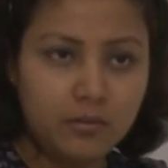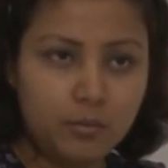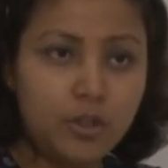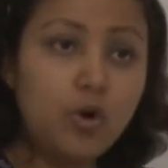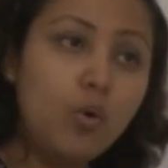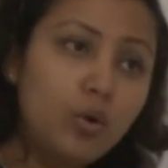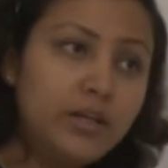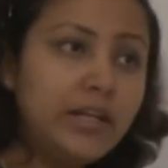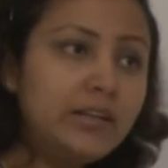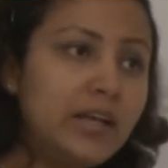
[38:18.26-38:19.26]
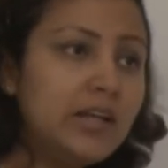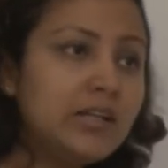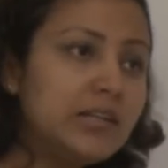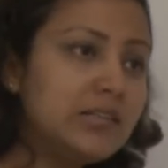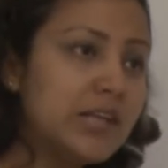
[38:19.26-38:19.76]
But the only thing
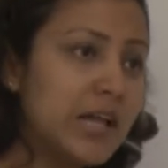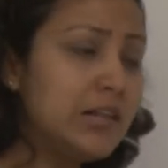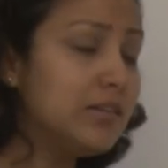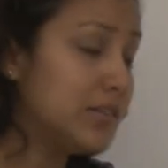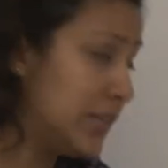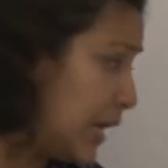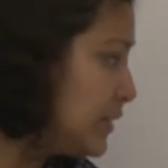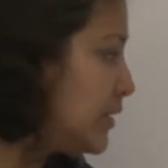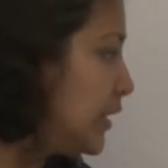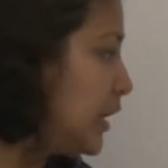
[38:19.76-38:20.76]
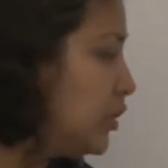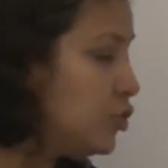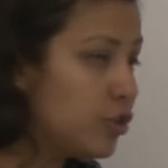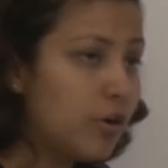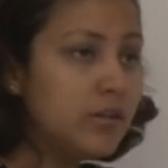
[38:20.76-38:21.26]
that sells, sets an
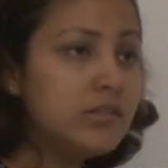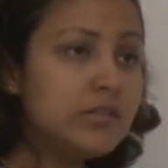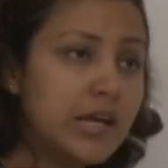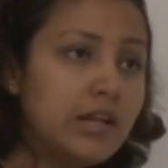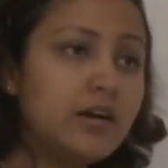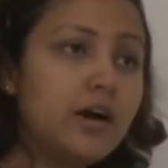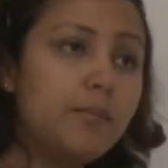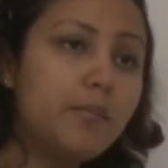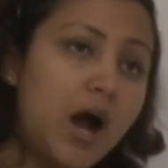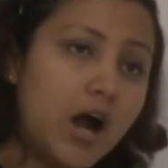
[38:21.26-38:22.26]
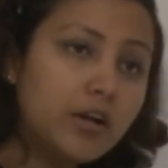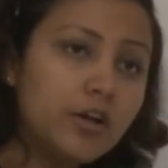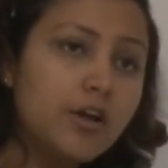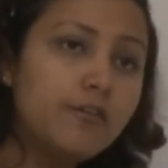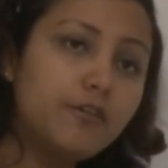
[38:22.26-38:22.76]
insurance seller apart
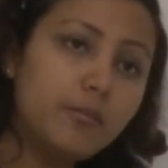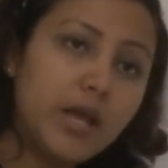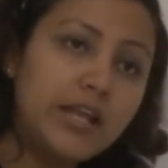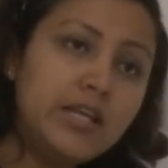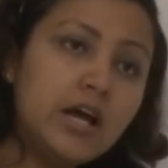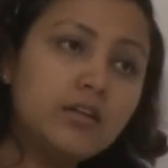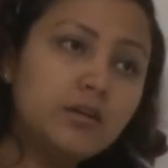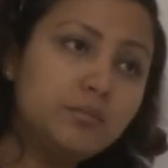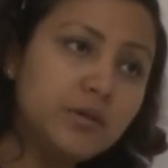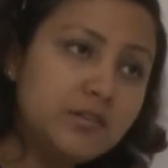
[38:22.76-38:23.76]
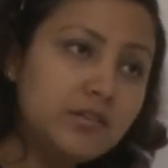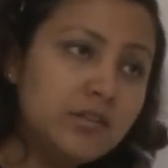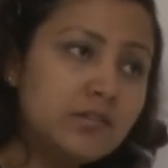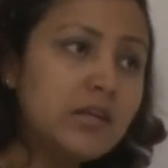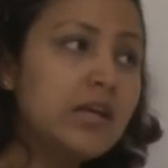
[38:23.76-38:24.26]
from any other
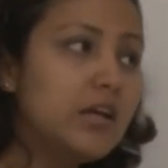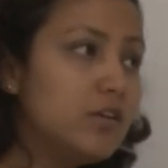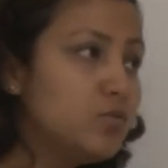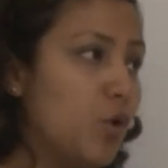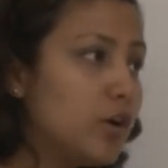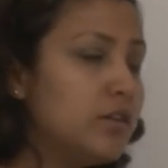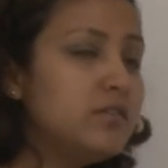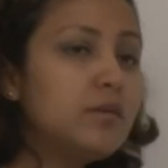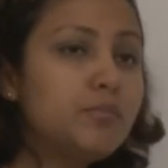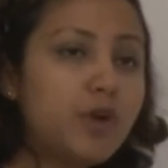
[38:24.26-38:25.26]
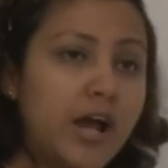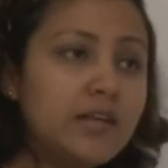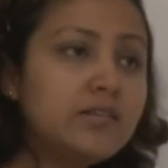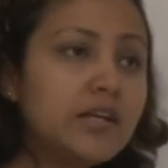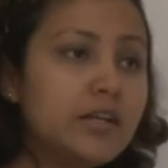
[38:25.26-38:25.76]
business is what is the
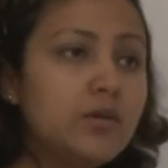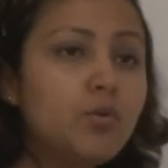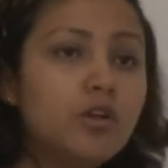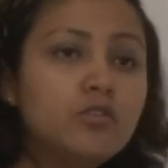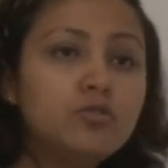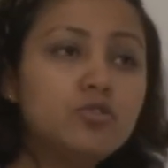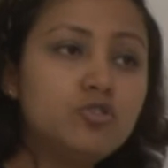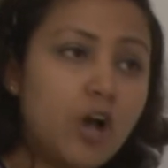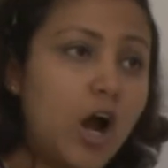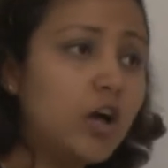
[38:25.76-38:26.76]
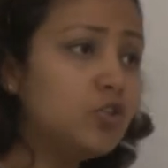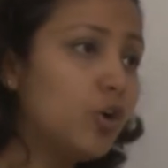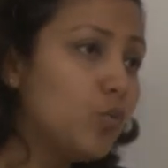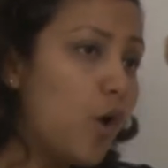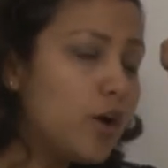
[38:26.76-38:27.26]
price that he wants to charge
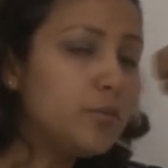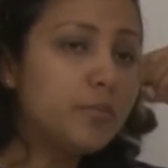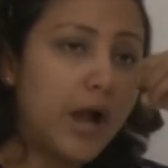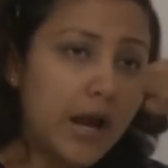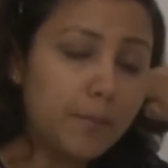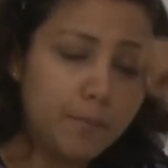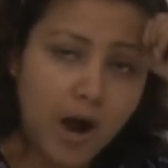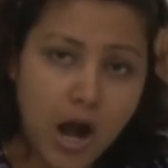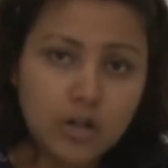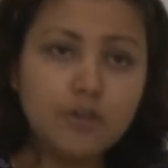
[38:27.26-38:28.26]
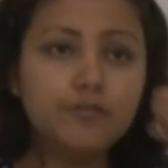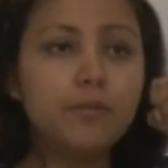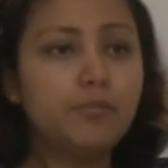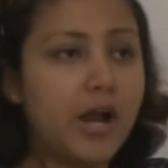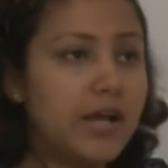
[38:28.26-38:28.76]
or what part of the
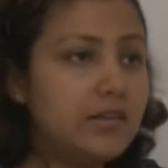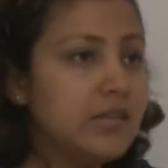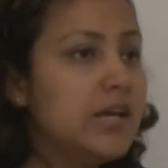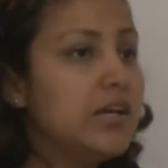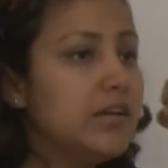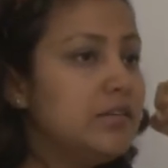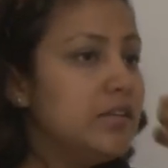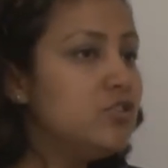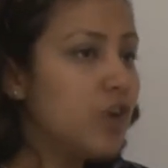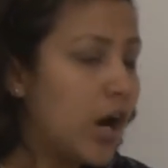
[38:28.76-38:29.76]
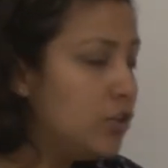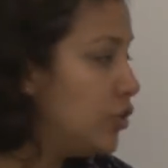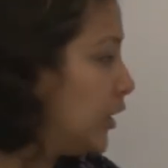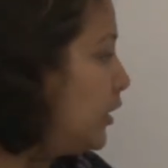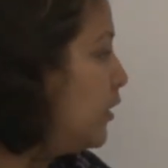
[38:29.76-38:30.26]
price is he
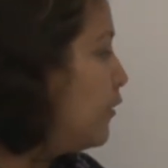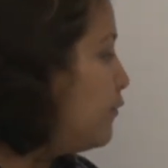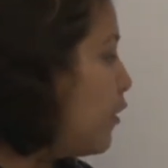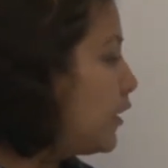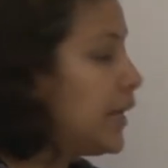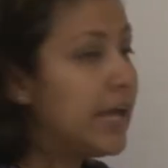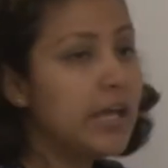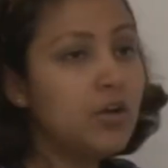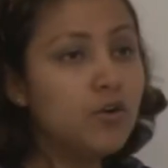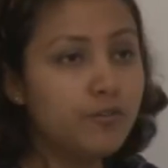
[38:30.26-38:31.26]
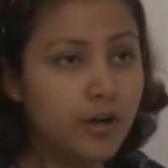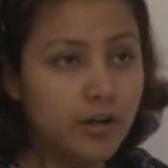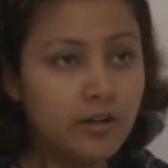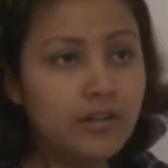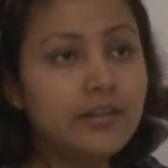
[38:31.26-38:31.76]
charging for taking
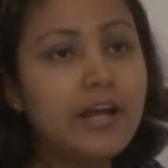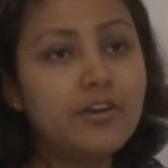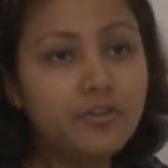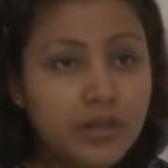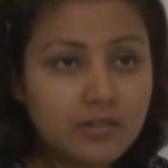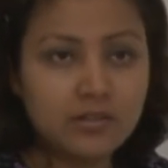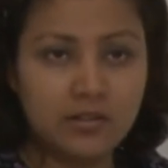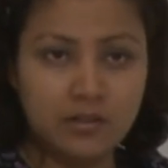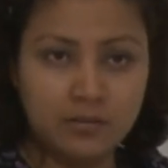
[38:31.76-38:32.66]
over that risk.